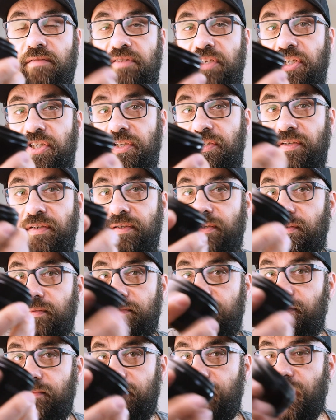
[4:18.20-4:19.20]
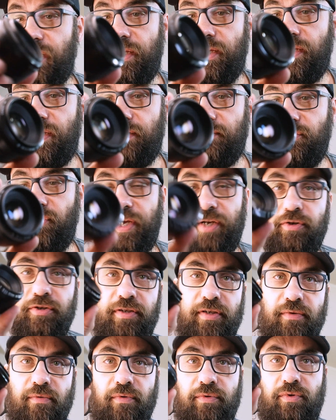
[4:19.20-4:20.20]
digital. You can
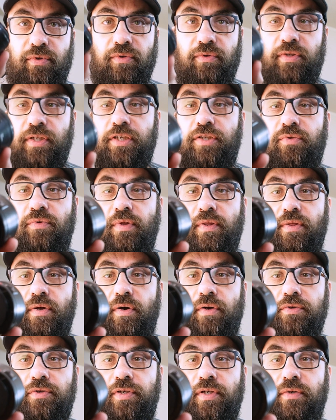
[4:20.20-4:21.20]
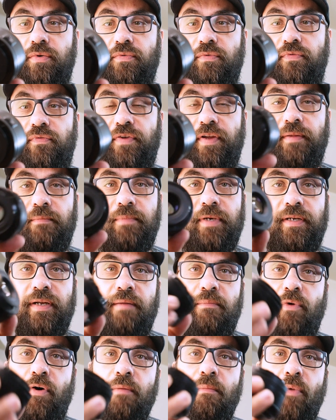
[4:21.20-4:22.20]
use this with also film, but
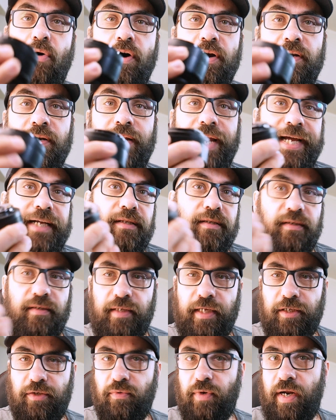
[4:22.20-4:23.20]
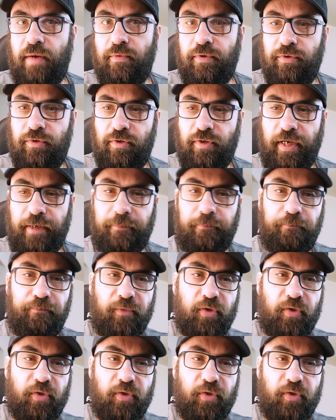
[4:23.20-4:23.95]
a more modern lens. That's what I want to say.